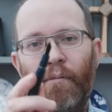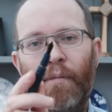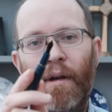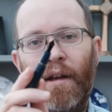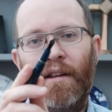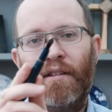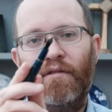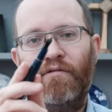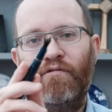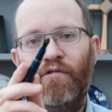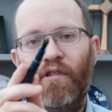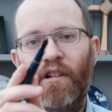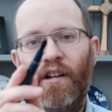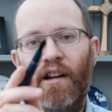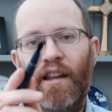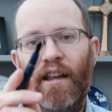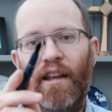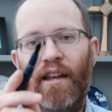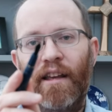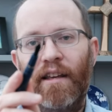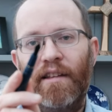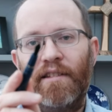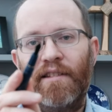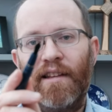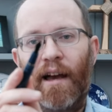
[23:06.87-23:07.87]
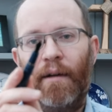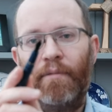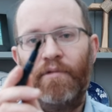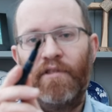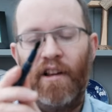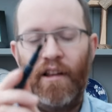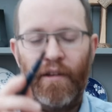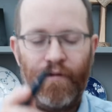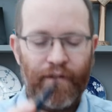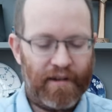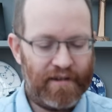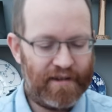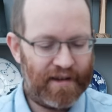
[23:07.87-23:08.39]
but it really is
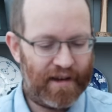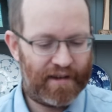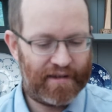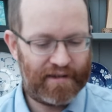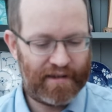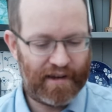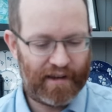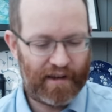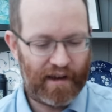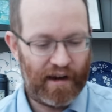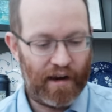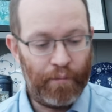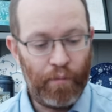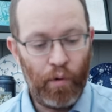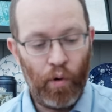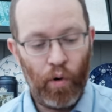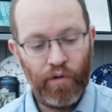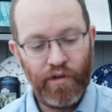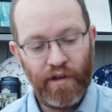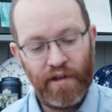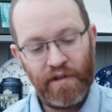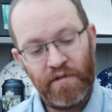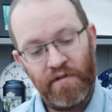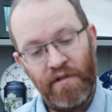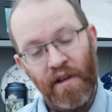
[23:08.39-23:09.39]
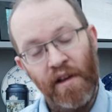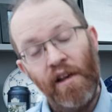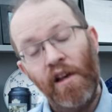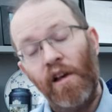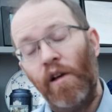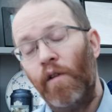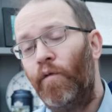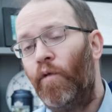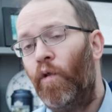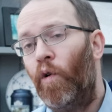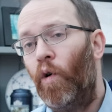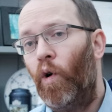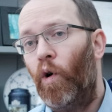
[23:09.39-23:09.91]
absolutely fantastic. And I bought this
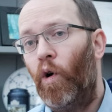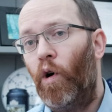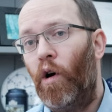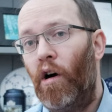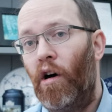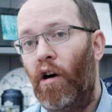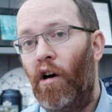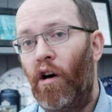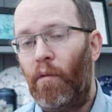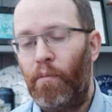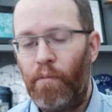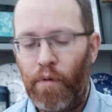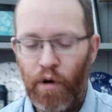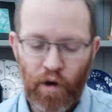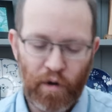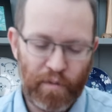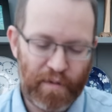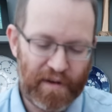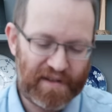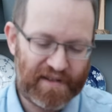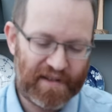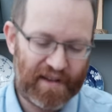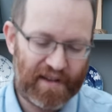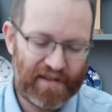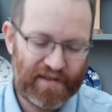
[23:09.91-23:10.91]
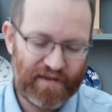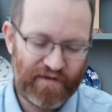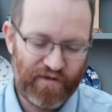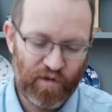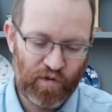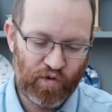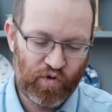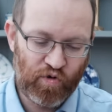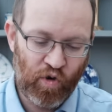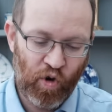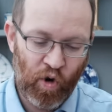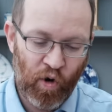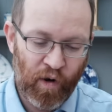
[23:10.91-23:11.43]
for art purposes, for
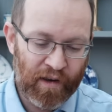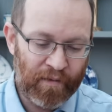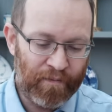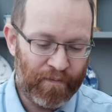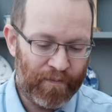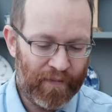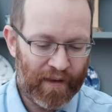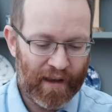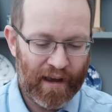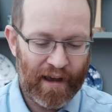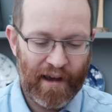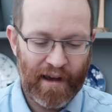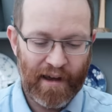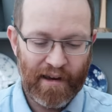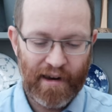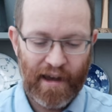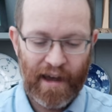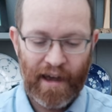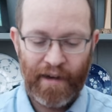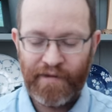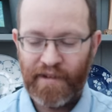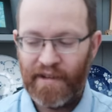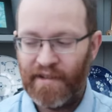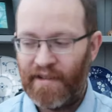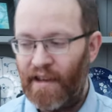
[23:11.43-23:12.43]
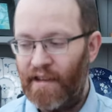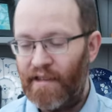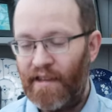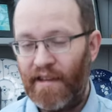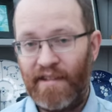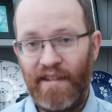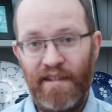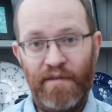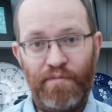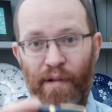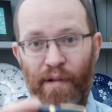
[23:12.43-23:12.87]
drawing, and I have to say this is